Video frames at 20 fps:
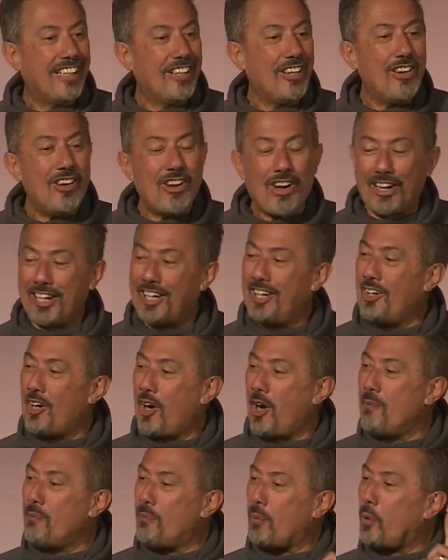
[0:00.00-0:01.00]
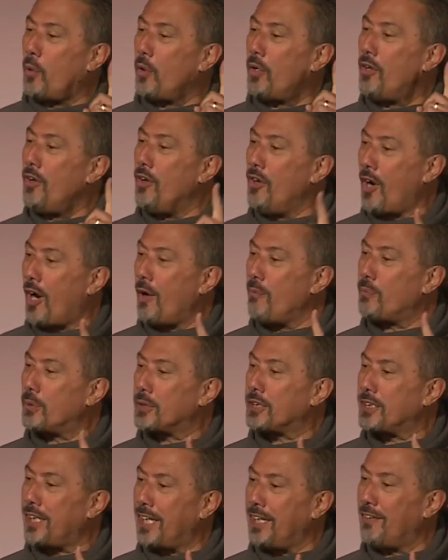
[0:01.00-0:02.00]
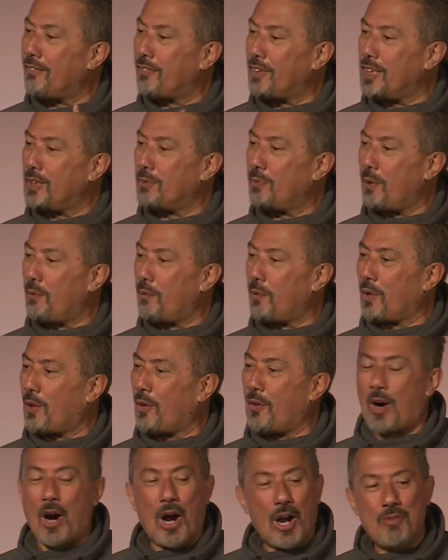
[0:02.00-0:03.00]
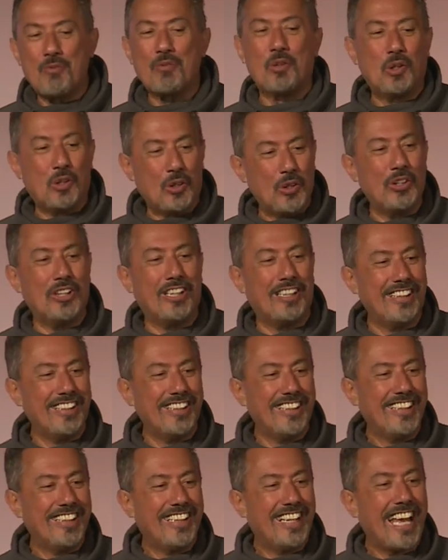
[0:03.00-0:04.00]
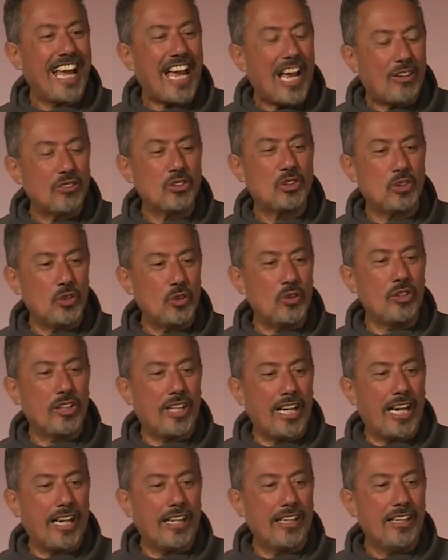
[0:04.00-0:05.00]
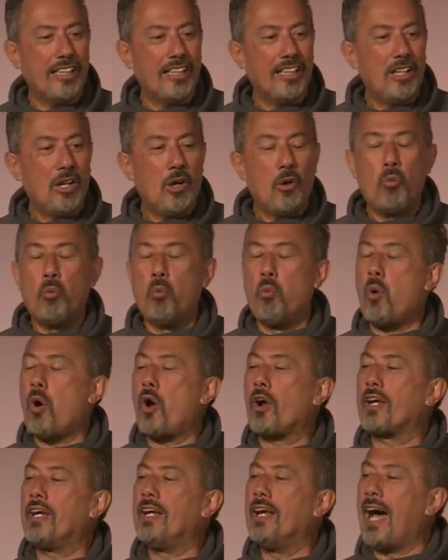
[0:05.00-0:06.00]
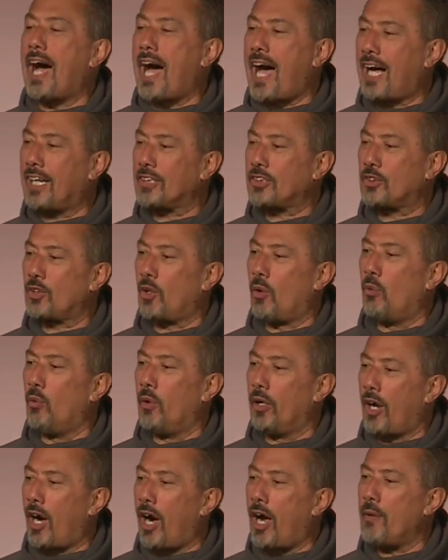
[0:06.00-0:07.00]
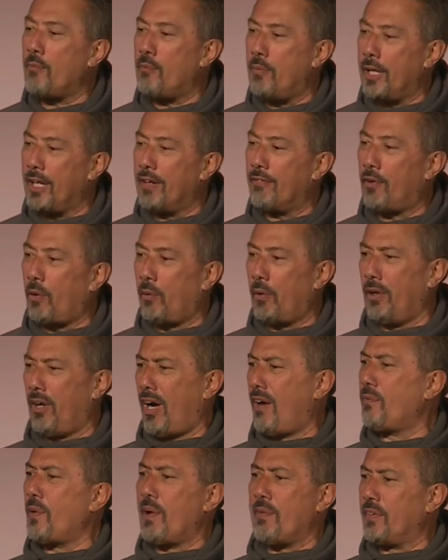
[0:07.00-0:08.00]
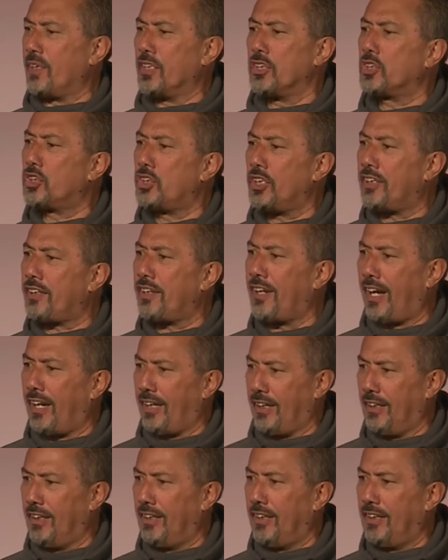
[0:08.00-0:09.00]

99.9% of these people go, I'm good. How's your day? What an asshole would I be if I went, I'm having a shit day.